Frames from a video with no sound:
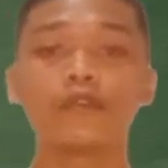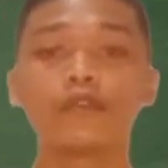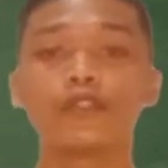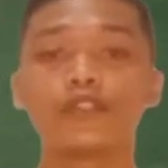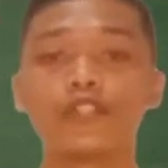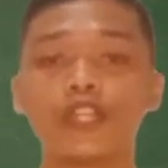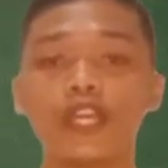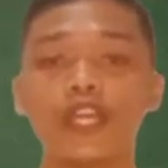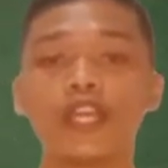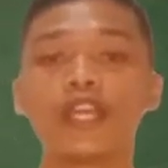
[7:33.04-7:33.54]

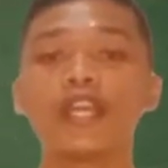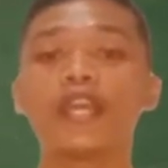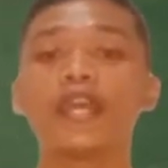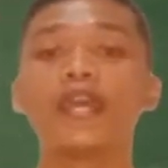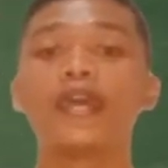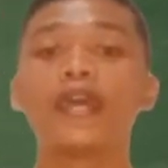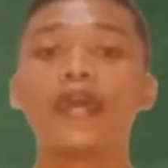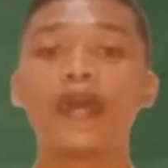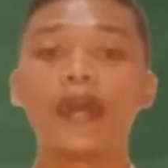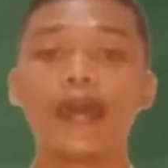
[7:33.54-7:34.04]
today,
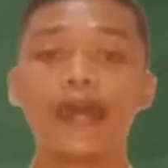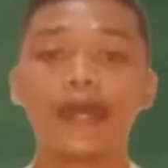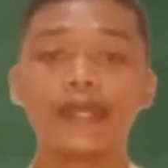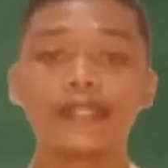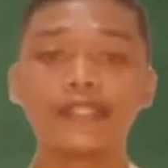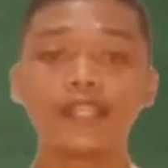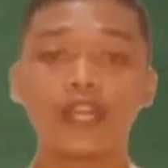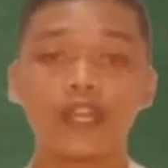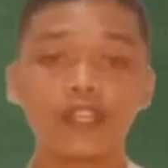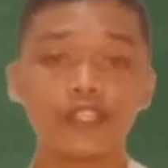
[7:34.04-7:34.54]

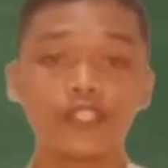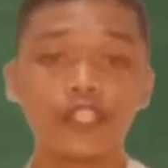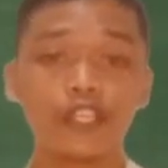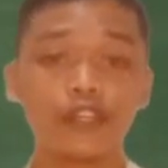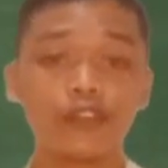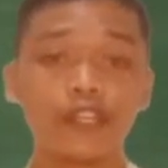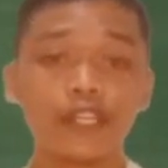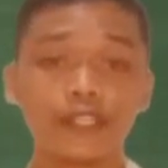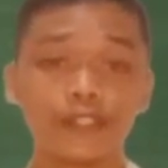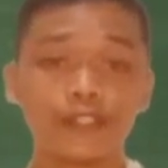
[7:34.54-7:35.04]
and I'll see
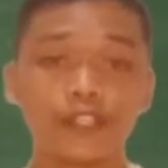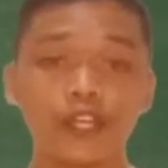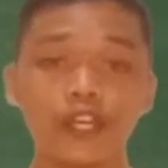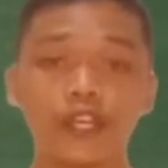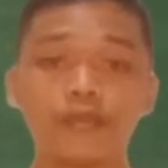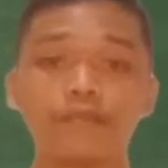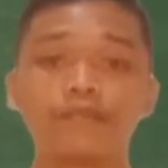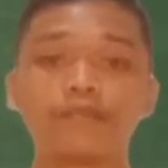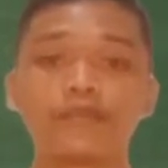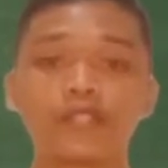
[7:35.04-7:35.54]
you next
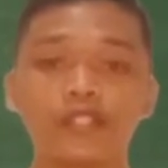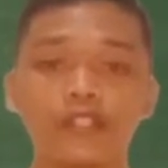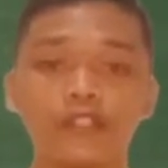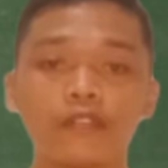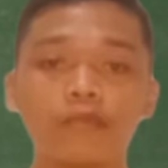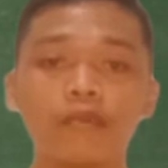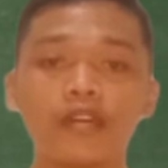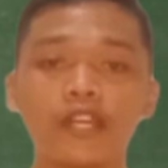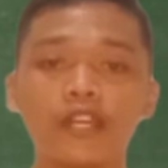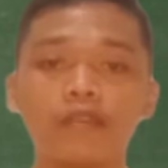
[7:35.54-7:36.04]
time.
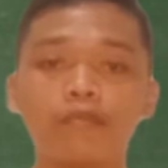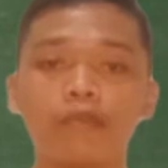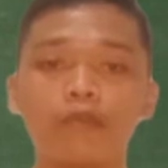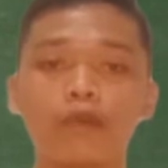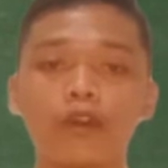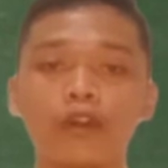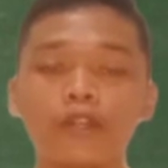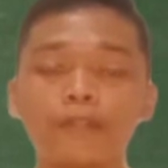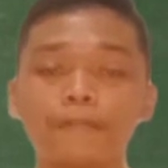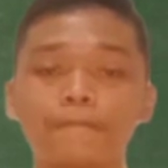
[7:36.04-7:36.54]
Goodbye,
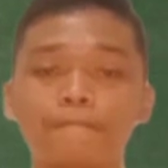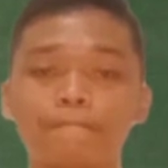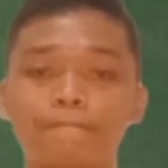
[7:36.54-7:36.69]
everyone.